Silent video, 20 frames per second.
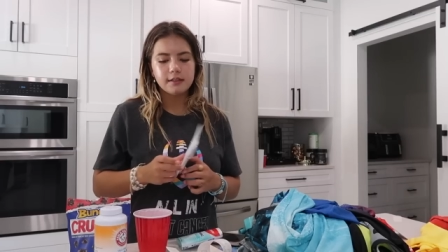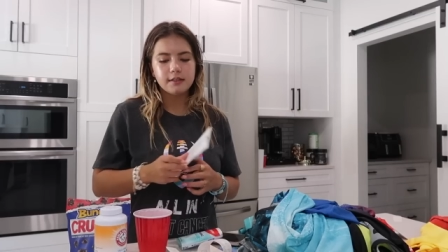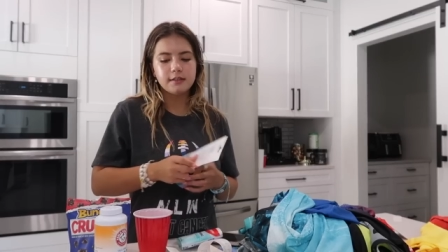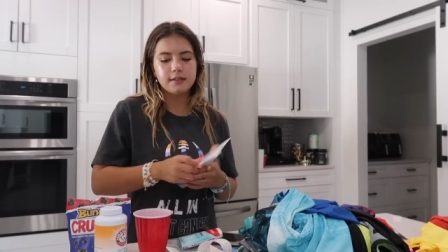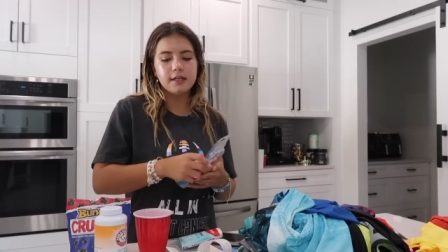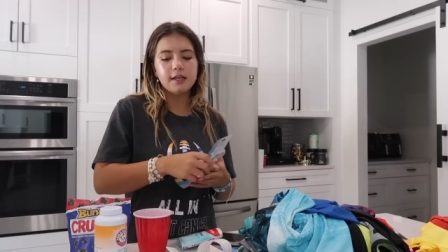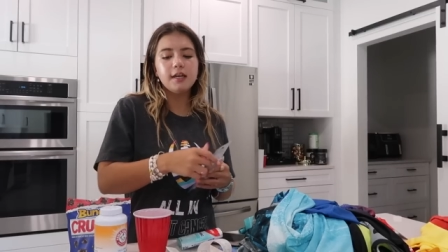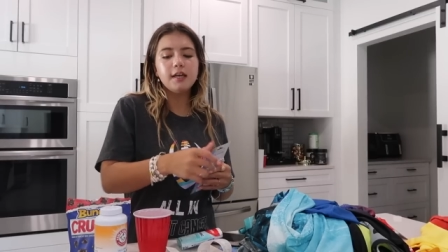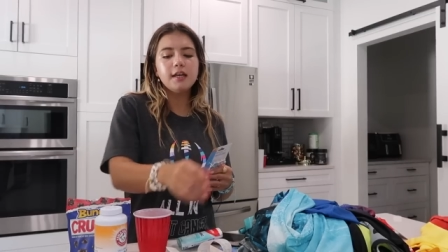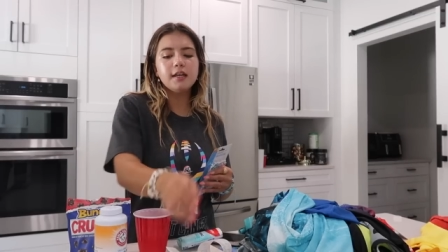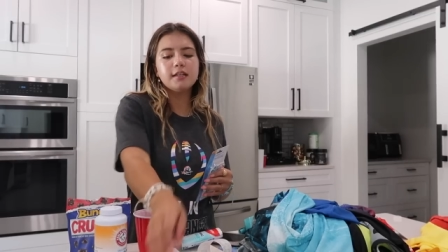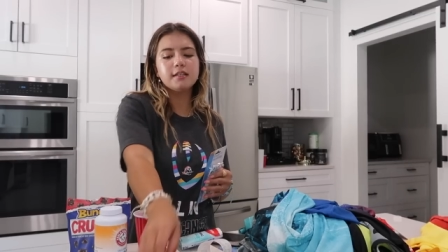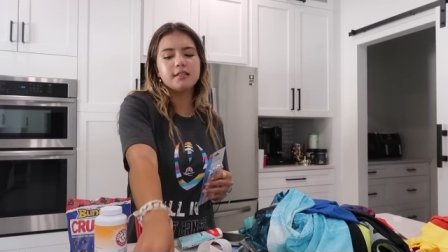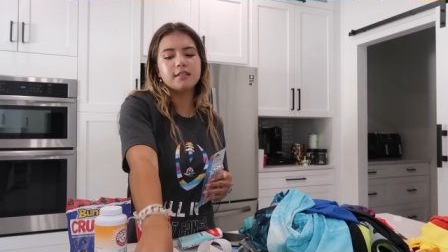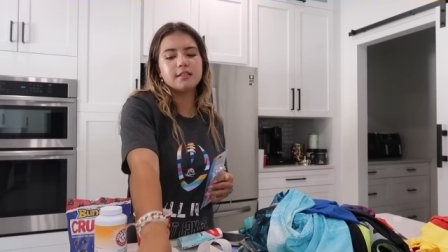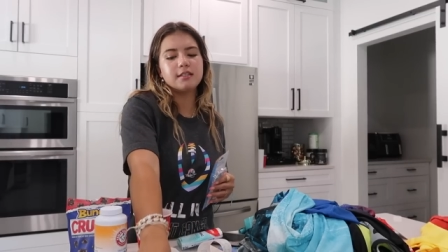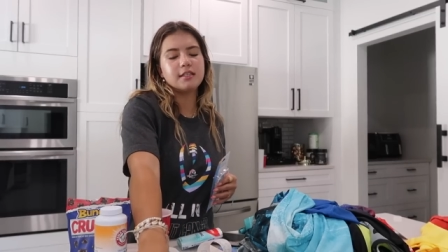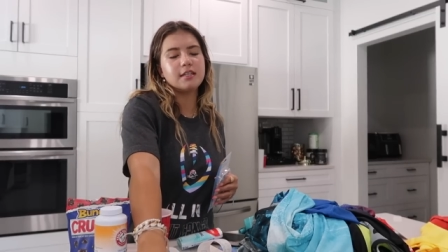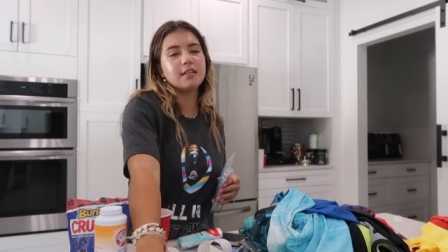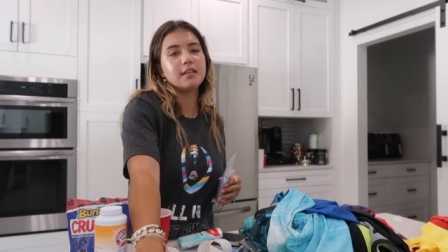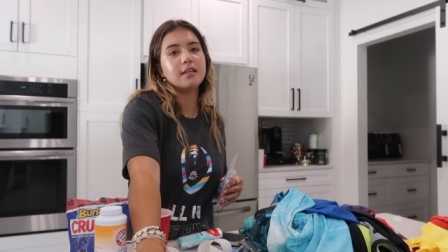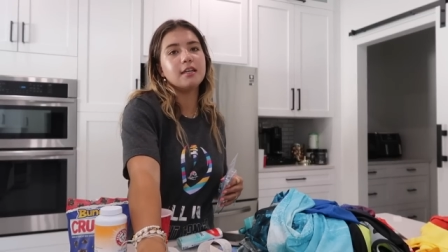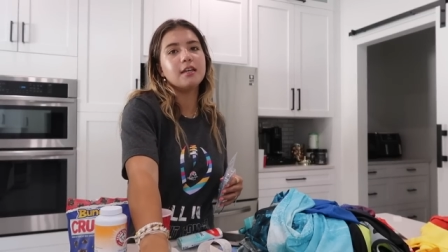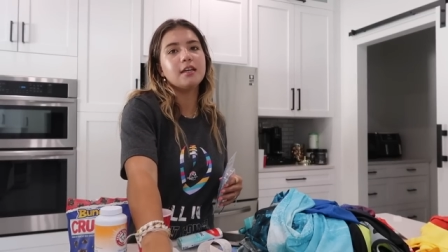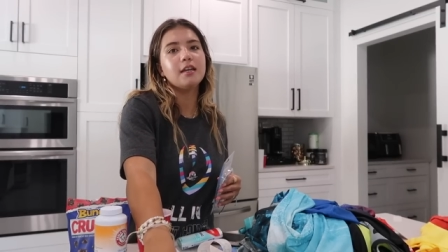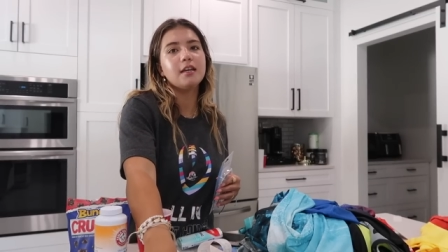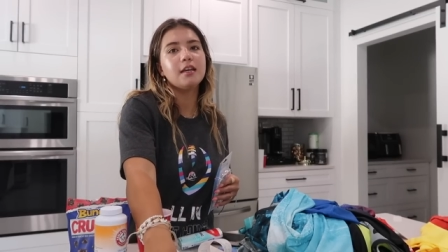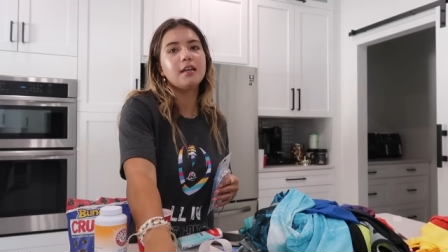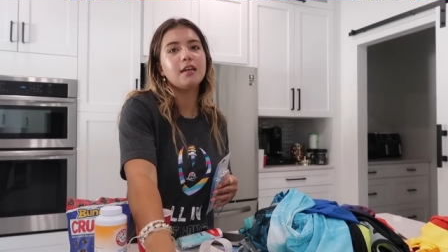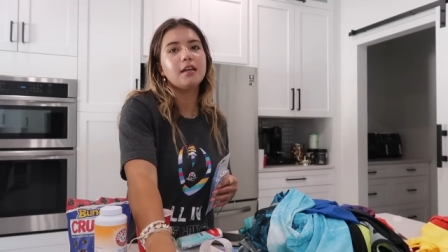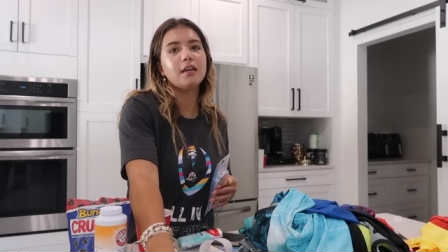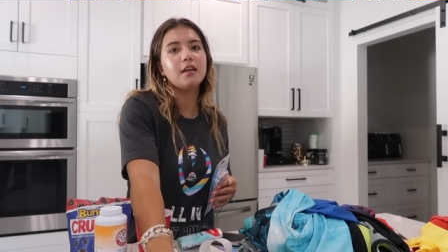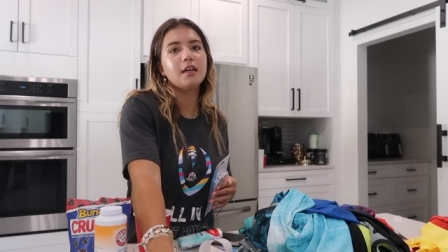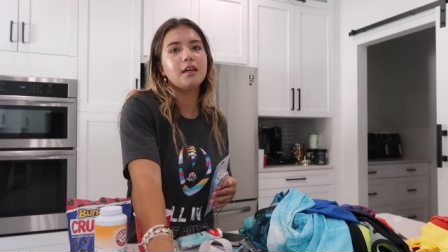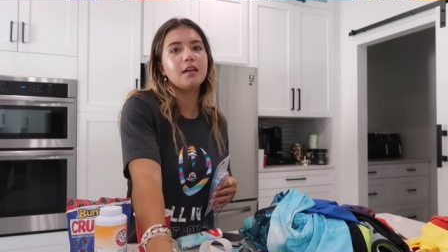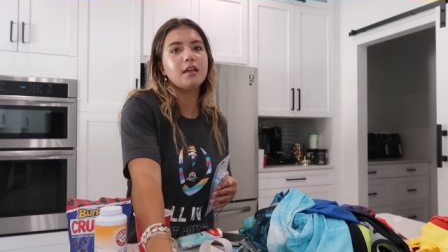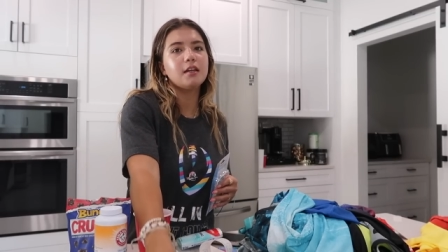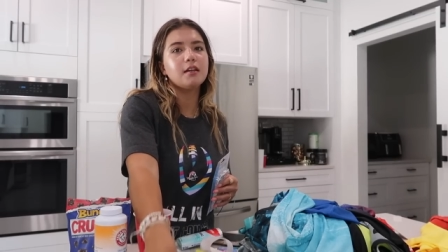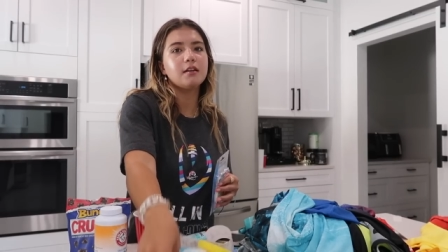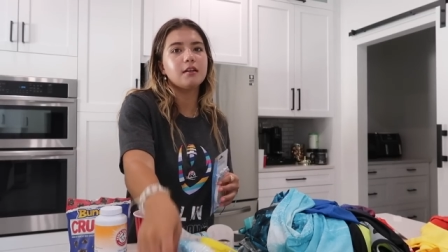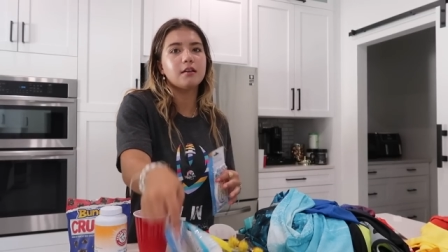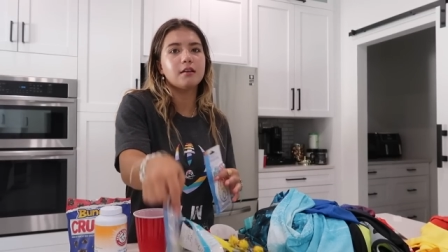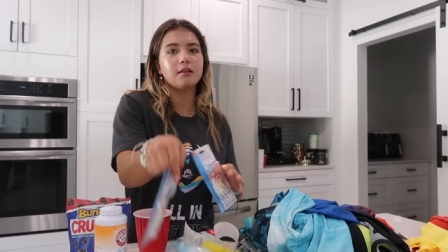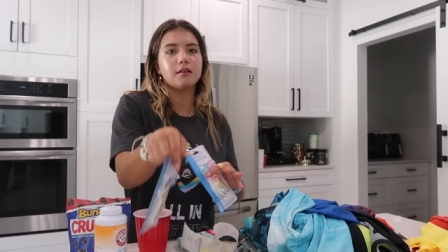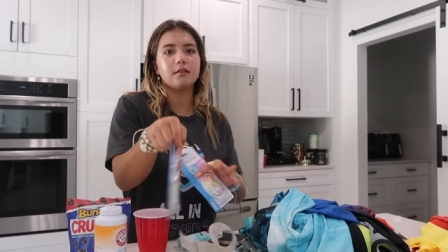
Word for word: sixteen.